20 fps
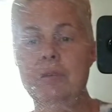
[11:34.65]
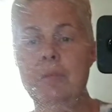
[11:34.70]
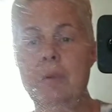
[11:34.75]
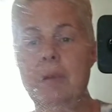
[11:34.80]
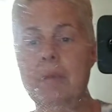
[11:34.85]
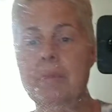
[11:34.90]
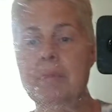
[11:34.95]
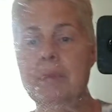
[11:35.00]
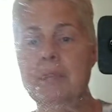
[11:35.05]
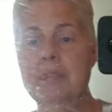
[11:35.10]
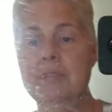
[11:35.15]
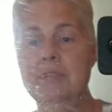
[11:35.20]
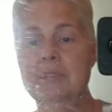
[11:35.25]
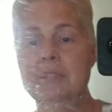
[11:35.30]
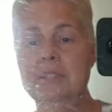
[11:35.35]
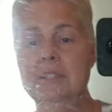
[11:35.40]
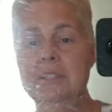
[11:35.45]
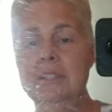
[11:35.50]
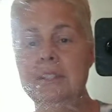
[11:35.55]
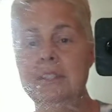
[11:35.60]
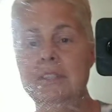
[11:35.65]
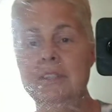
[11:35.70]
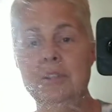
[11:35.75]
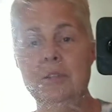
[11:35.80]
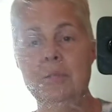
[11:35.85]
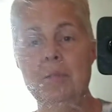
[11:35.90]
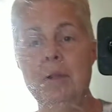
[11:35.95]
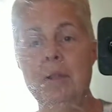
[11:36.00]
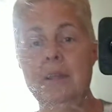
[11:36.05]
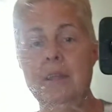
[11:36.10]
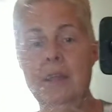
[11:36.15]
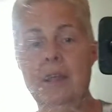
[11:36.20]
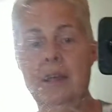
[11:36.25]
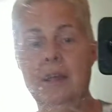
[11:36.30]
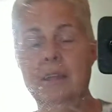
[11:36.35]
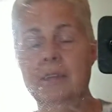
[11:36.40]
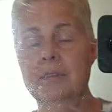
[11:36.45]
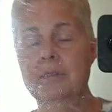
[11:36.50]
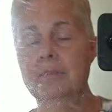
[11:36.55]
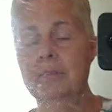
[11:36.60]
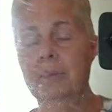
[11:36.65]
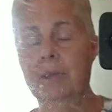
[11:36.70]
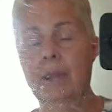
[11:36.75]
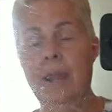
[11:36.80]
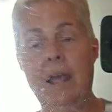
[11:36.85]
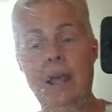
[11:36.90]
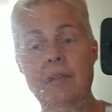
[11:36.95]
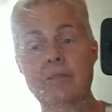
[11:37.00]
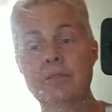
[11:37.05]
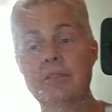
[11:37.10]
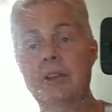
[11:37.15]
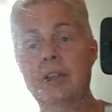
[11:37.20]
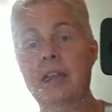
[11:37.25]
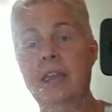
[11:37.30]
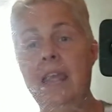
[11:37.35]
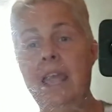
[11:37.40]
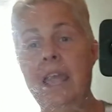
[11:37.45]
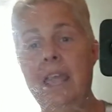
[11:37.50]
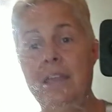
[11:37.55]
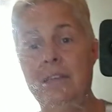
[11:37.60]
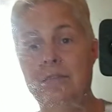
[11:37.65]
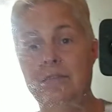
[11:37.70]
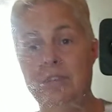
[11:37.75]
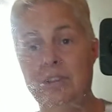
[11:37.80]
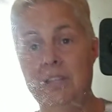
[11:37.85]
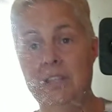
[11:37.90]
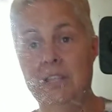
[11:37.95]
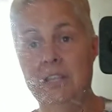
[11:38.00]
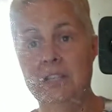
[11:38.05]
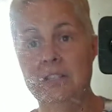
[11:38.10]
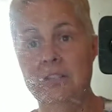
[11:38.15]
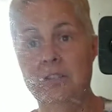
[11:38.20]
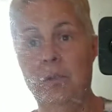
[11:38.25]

You might be interested, you might not, but I've tried everything.